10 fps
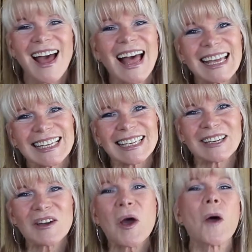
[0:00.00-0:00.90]
Hi,
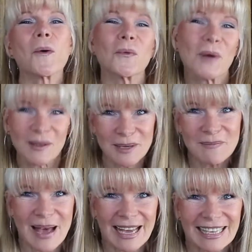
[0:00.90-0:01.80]
welcome
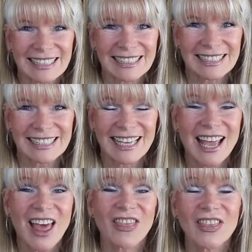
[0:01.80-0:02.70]
back.
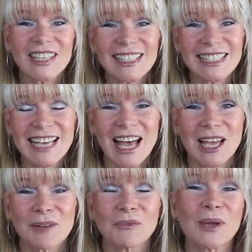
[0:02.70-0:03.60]
This
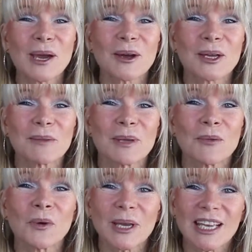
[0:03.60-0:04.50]
time we are going to be
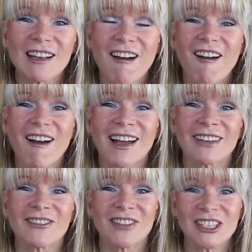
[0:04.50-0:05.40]
working
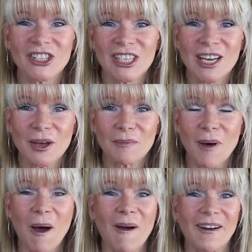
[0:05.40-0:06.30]
on finishing
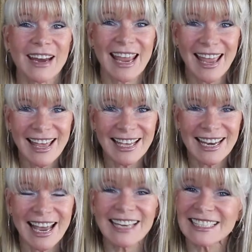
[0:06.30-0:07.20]
up our
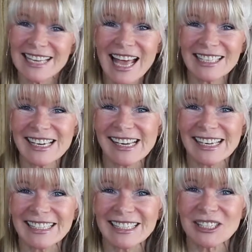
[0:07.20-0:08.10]
head and attaching
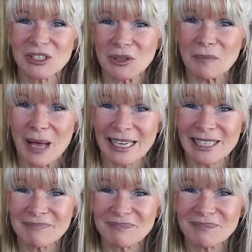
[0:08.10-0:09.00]
it to the body.